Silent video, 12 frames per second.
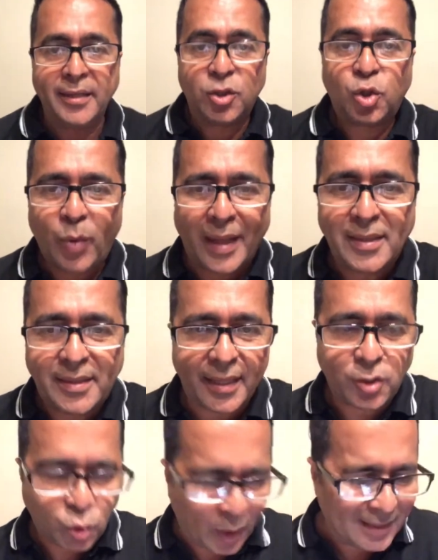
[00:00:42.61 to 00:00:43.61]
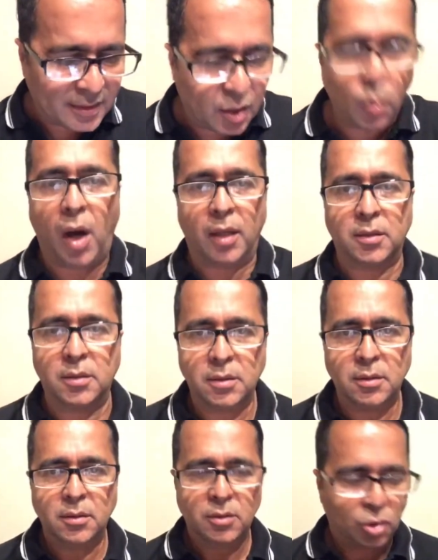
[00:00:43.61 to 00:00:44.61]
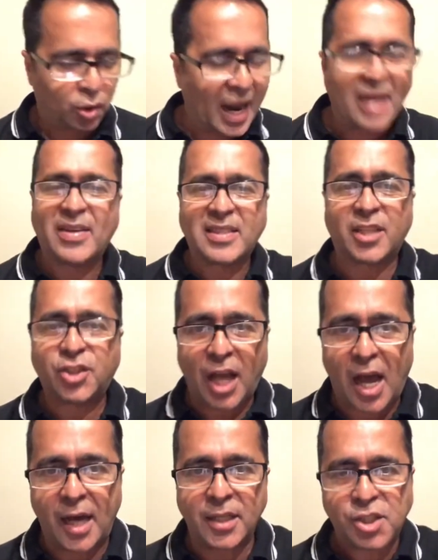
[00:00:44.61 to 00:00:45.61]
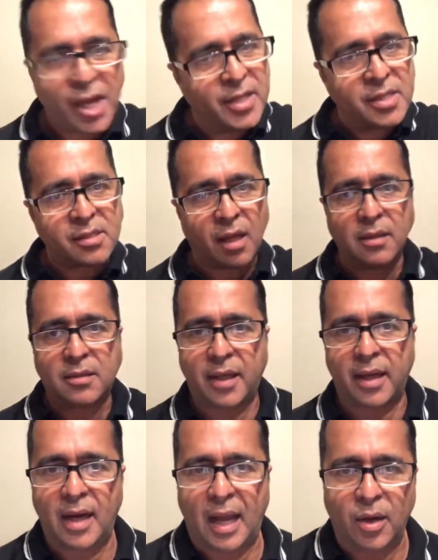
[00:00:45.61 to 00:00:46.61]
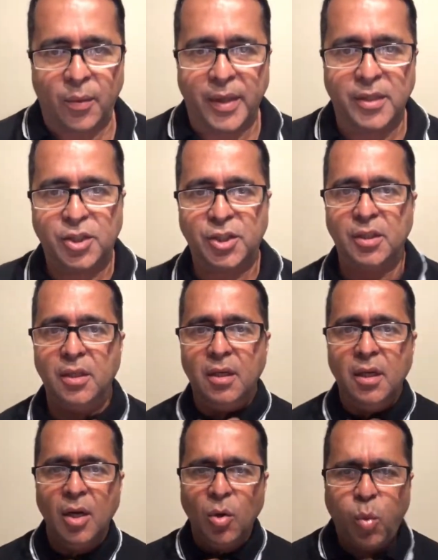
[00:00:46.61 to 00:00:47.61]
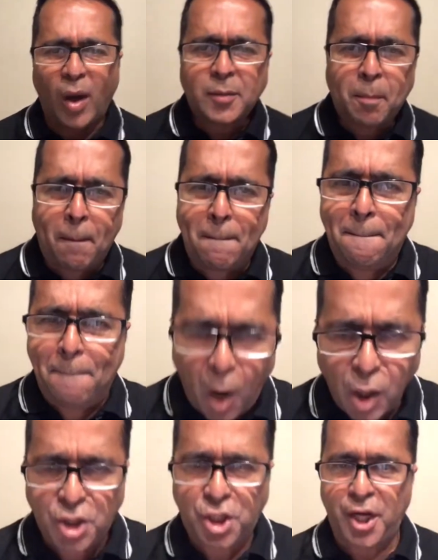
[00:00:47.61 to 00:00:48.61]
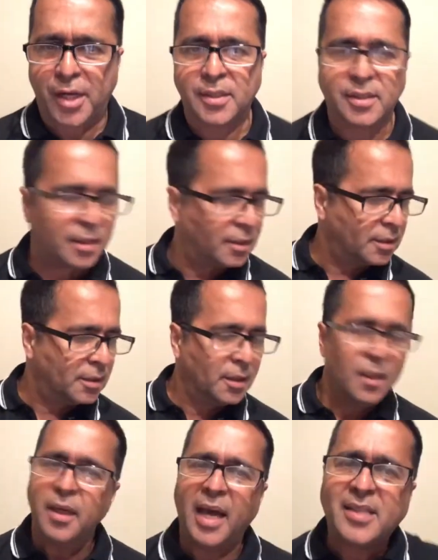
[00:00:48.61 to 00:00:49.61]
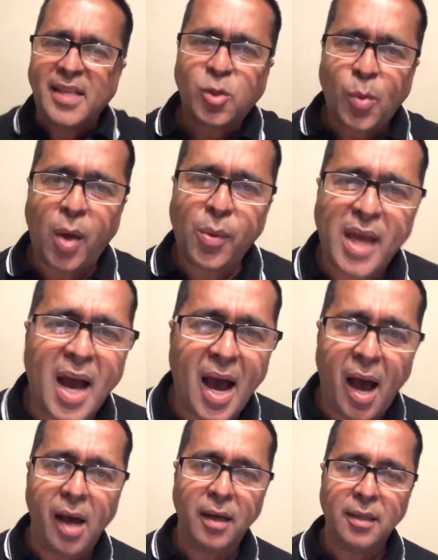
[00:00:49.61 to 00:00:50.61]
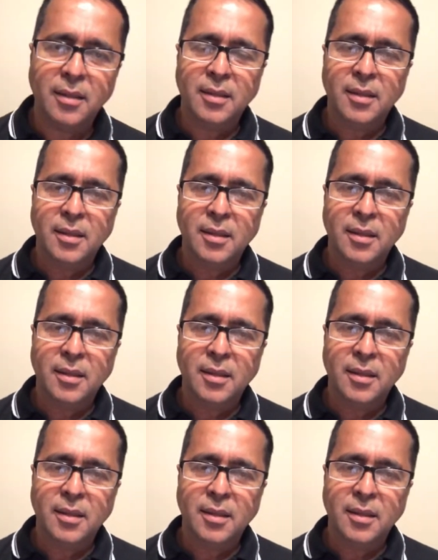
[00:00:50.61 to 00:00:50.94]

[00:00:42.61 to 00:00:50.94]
in 2021 could have as a charge insulting language. What bullshit? Is this where we are?